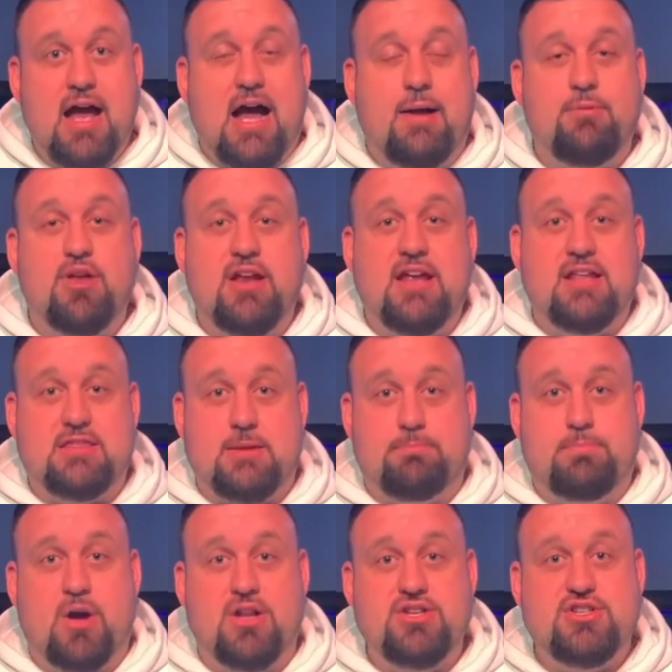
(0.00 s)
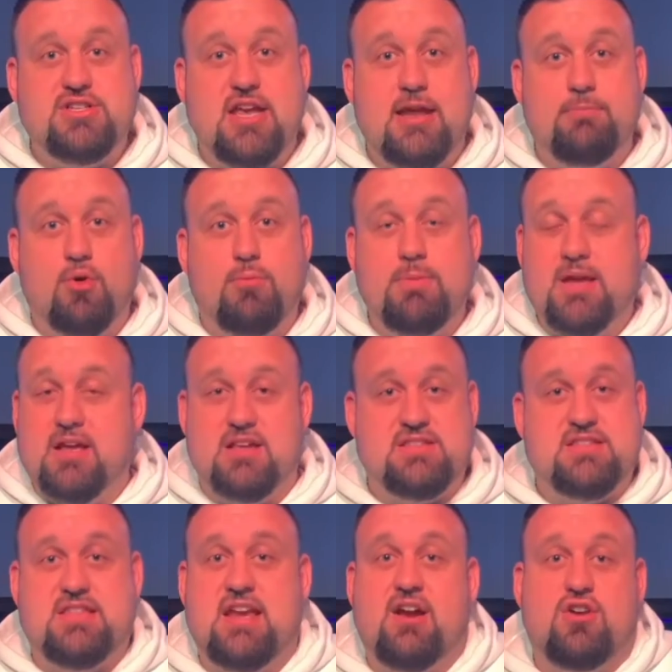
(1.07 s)
I'm going to hit the punch table
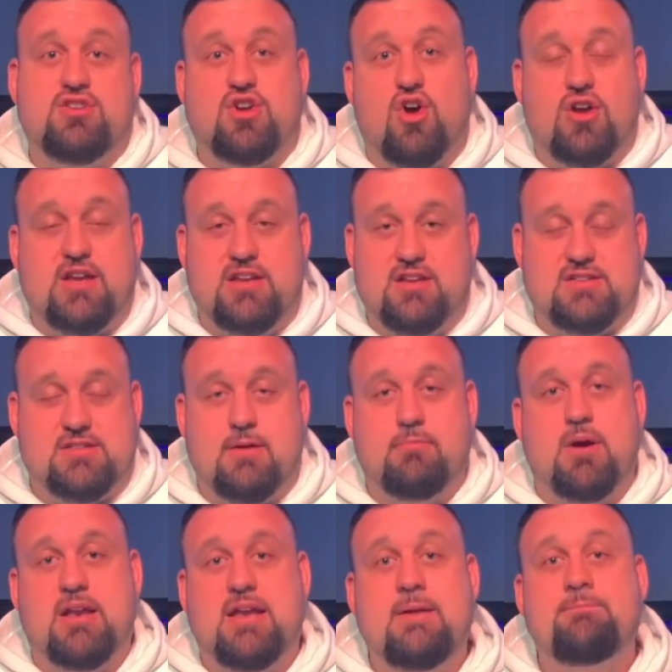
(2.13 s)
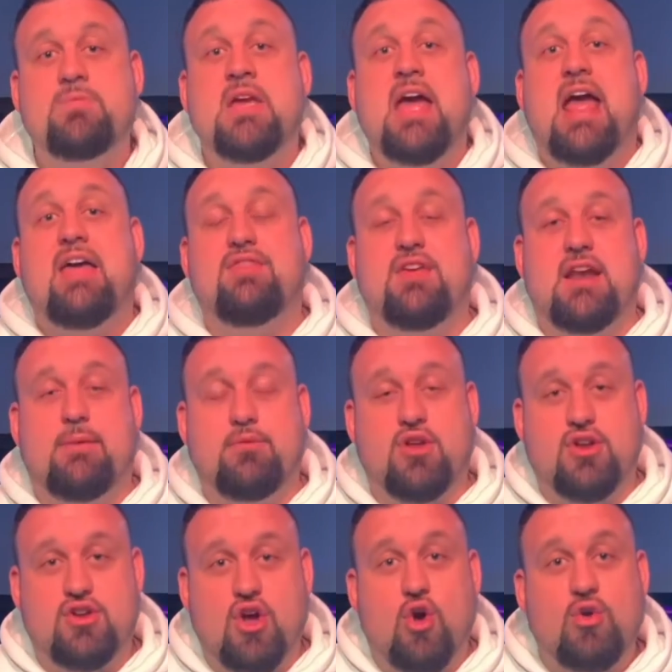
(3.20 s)
because they're talking to somebody, and then I'm going
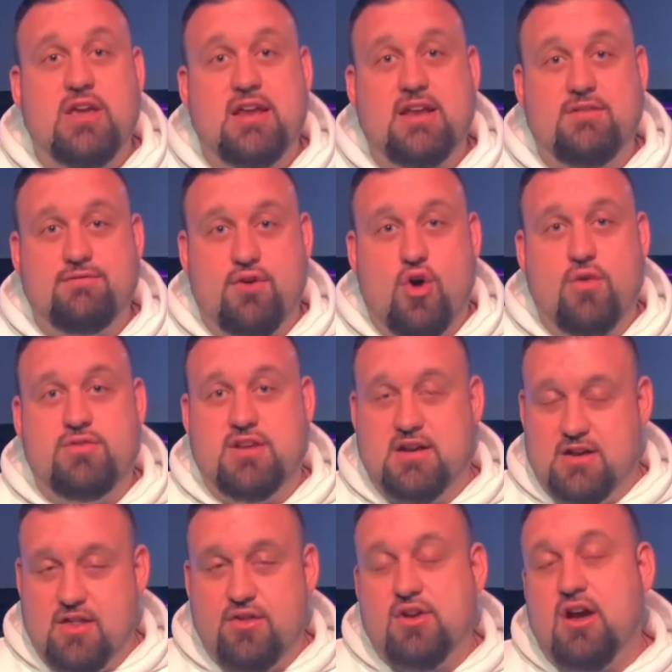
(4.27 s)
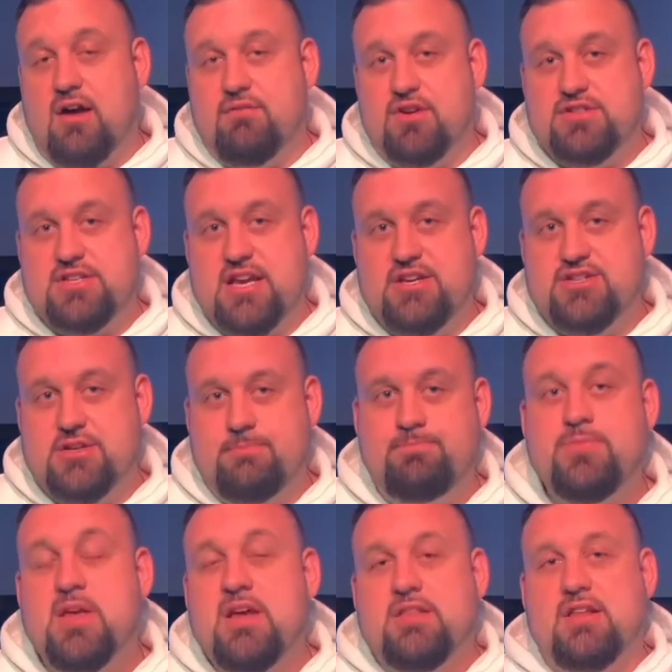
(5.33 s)
to go get involved in another conversation.
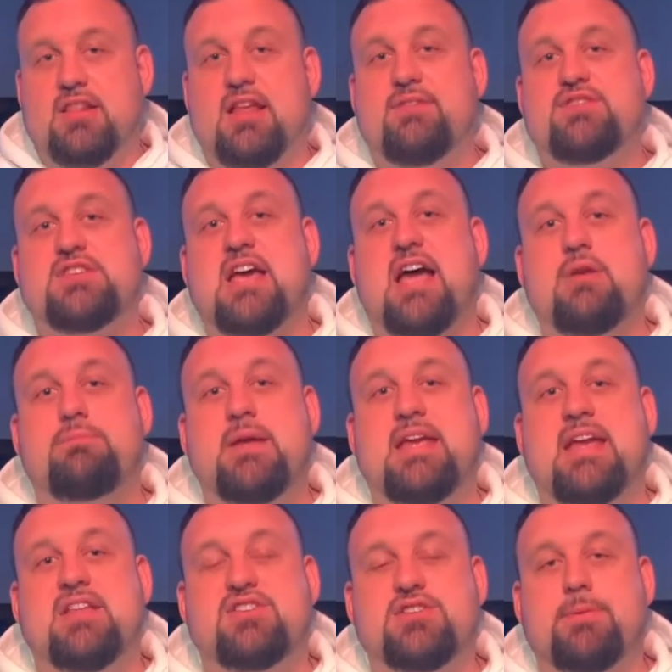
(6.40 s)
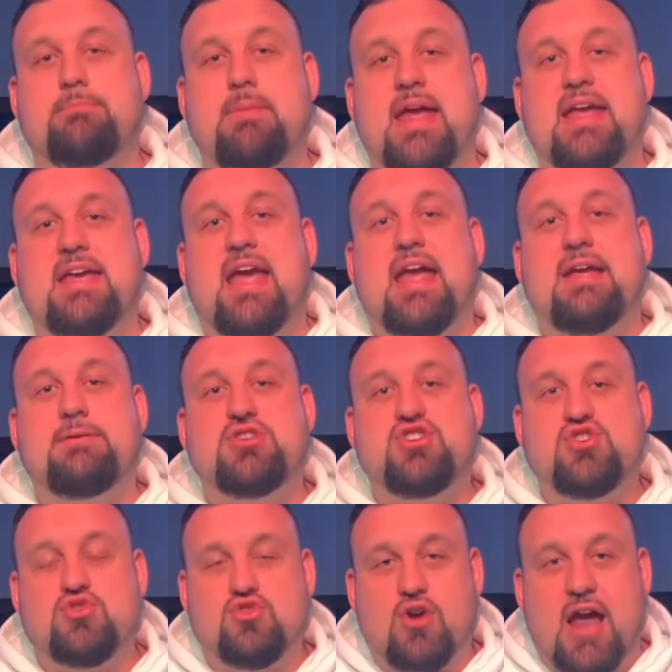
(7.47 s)
The left side begins to make a
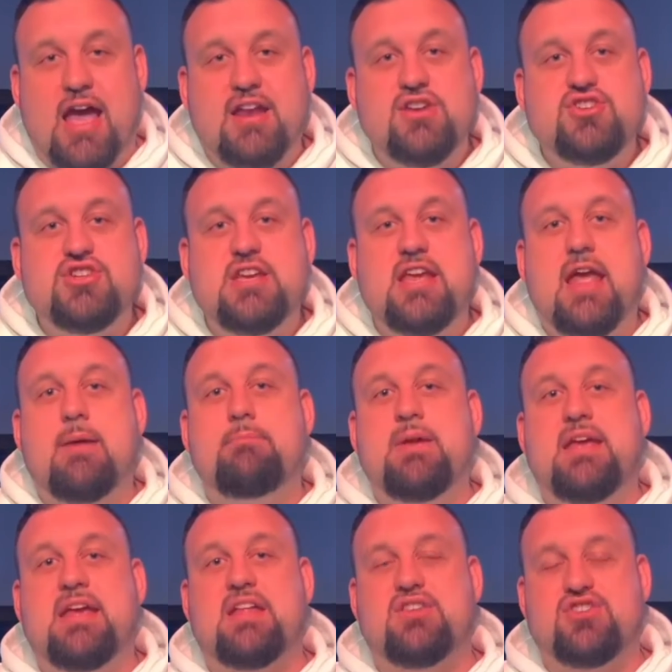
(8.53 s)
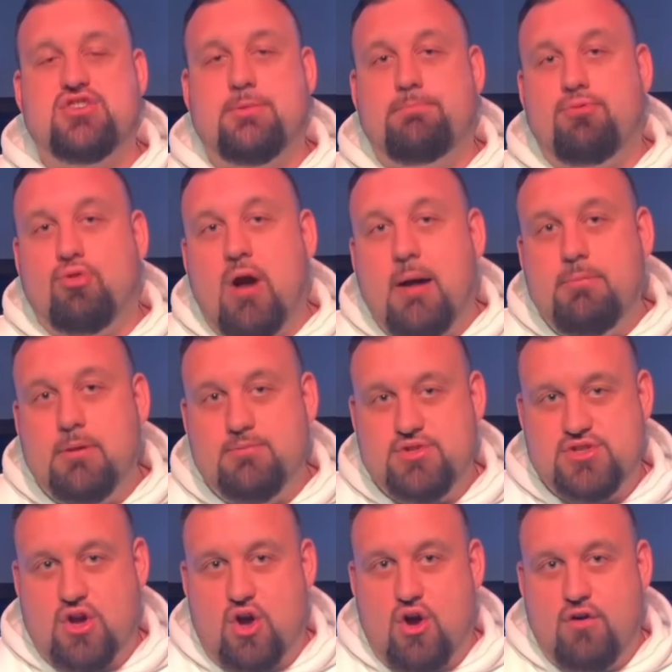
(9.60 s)
strategy and begins to problem
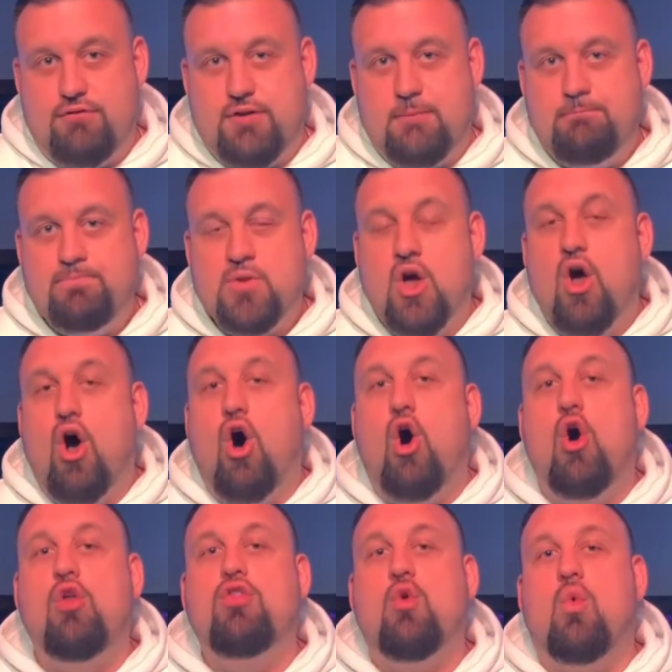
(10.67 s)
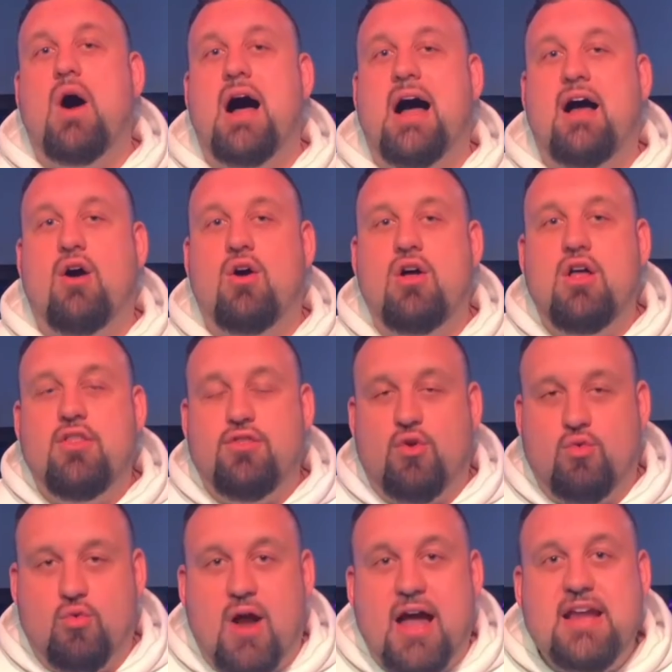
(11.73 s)
solve, all the while the
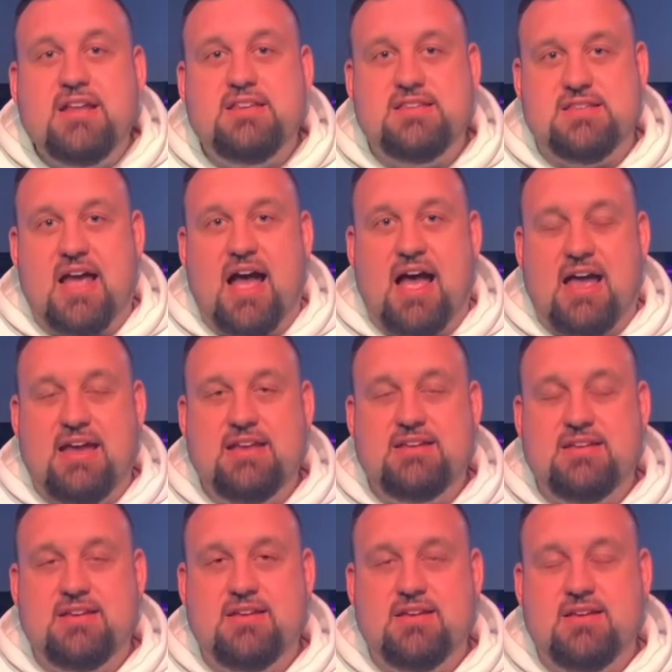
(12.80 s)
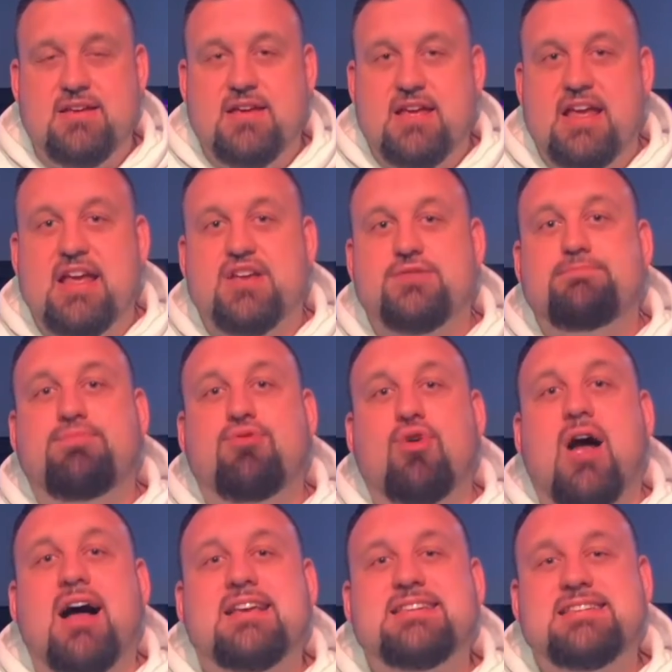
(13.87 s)
right side is
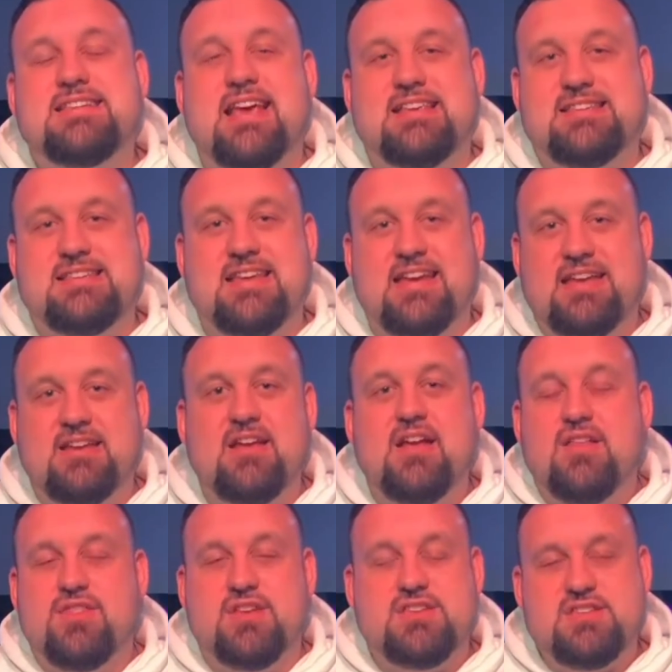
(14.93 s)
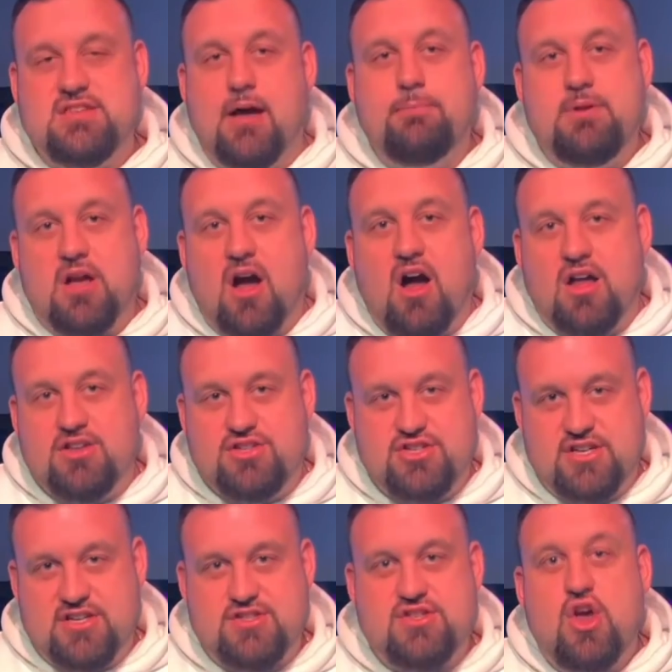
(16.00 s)
processing the
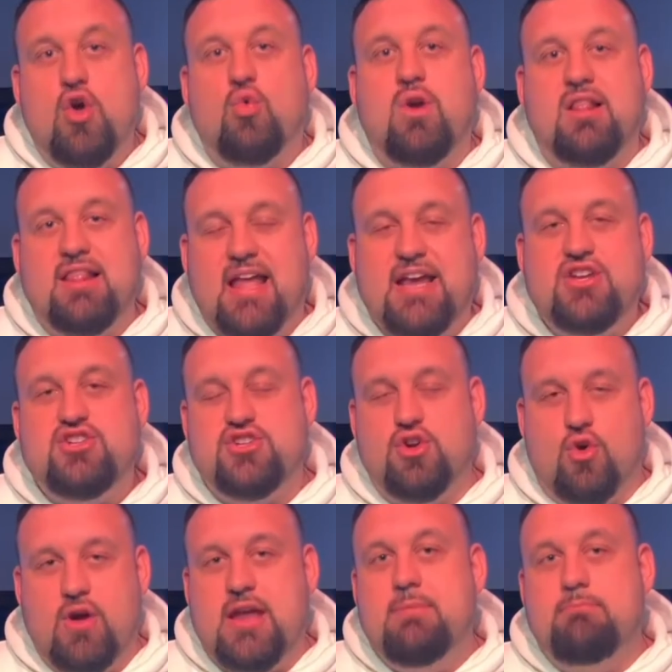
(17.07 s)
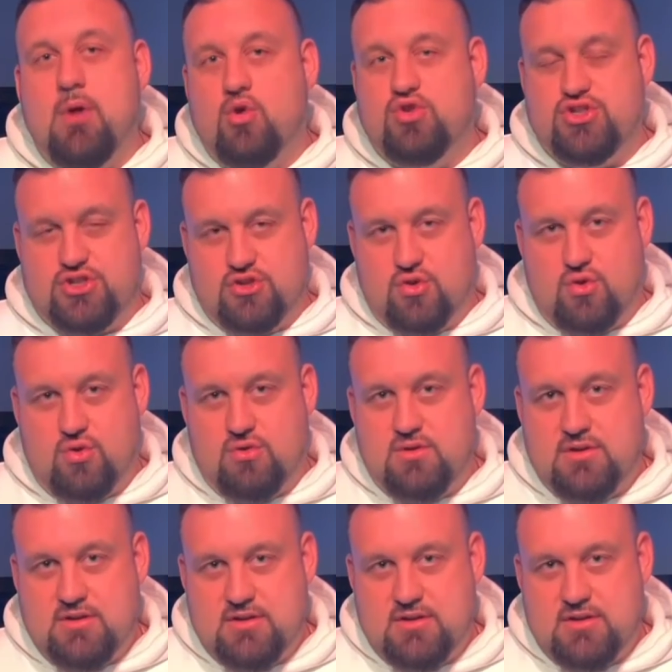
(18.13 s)
subconscious, relational, emotional